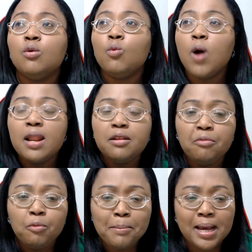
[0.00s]
What
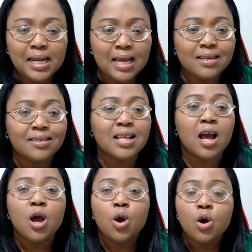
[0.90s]
matters is
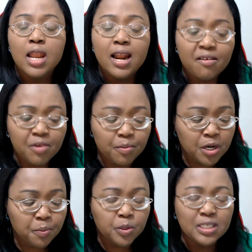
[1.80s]
that let
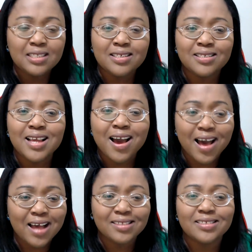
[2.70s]
everybody put it in their
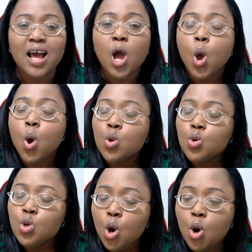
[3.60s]
heart that
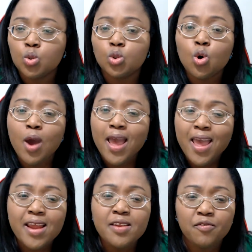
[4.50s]
no to
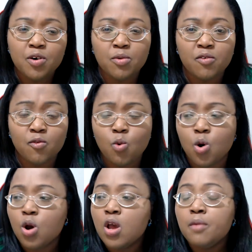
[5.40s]
any form of
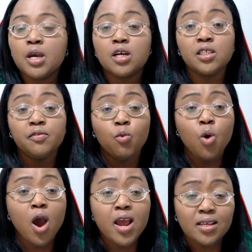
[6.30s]
war. Because if
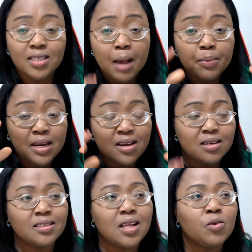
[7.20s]
war is happening in
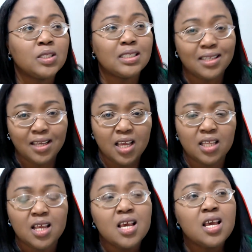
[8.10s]
the southeast
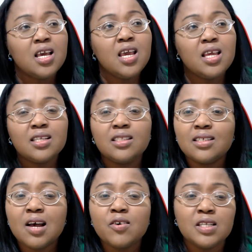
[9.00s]
again, it is the
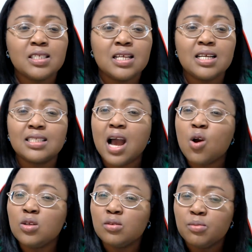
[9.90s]
southeasterners that are
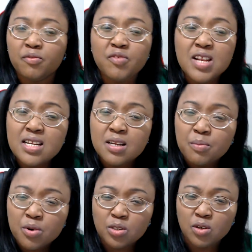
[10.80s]
going to be feeling the
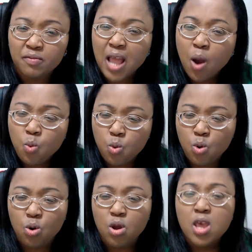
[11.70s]
brunt of that
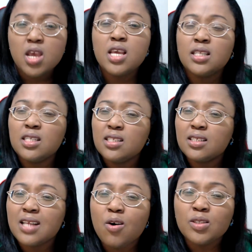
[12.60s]
war. It is the
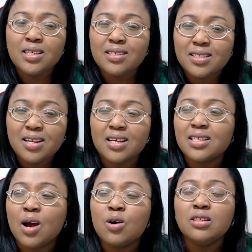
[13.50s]
southeasterners
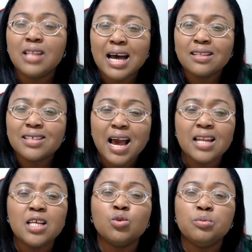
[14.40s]
that
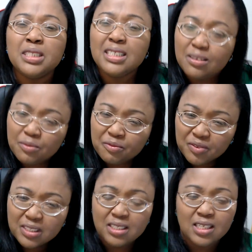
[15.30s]
carnage will be
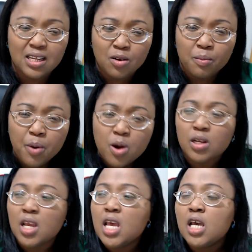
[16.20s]
visited
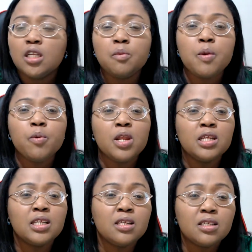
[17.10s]
upon. The people
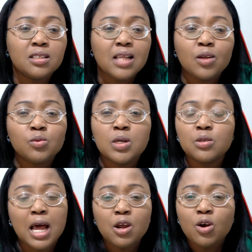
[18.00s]
in the southwest
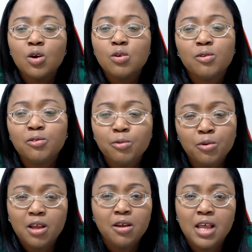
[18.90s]
are not going
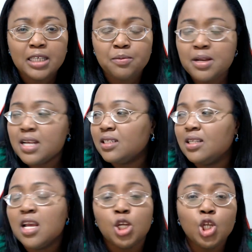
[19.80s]
to experience
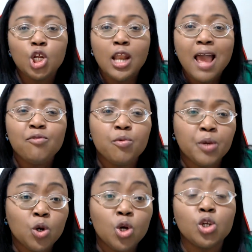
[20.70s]
it. The life will
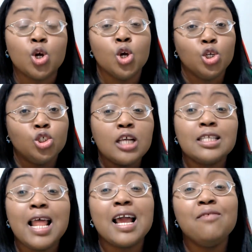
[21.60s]
be going on just
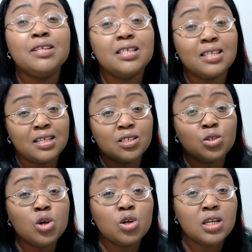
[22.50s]
like everything that is
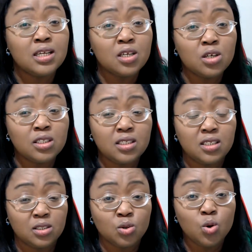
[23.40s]
going on in the northeast
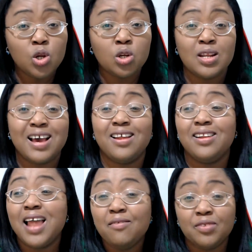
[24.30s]
is going on,
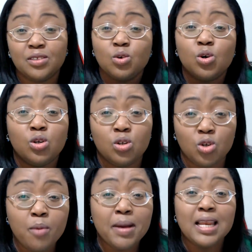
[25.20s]
and life is going on
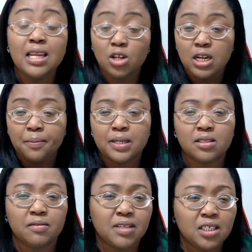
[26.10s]
normal in other
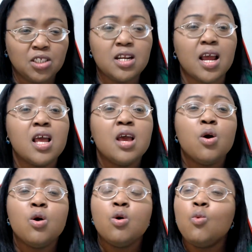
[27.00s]
parts of Nigeria.
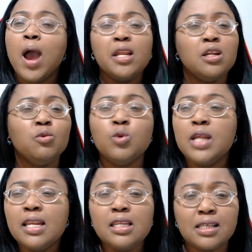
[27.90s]
Why would
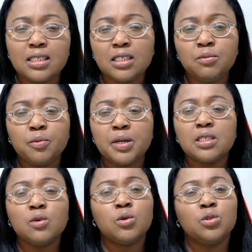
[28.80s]
any sensible
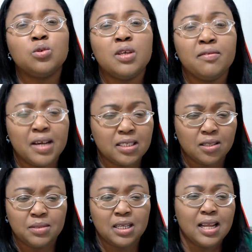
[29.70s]
person want to invite
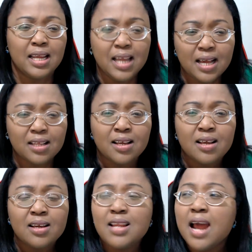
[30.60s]
something like that?
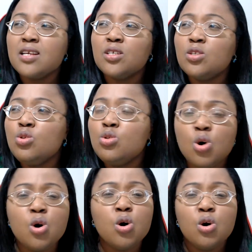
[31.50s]
There is
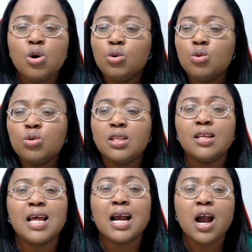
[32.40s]
no good
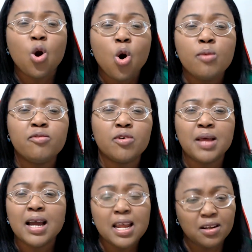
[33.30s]
thing that can come from
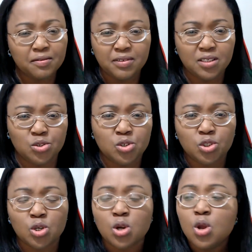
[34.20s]
that kind of
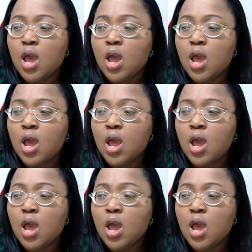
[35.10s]
destruction.